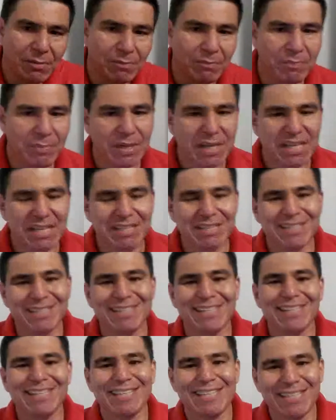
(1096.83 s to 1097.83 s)
being
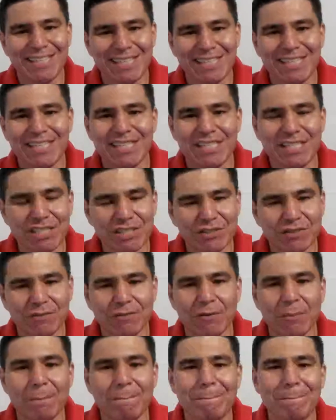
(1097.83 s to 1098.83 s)
teased
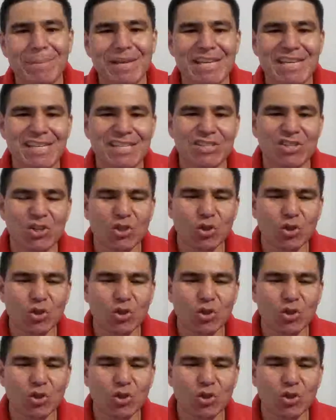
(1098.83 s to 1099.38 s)
for being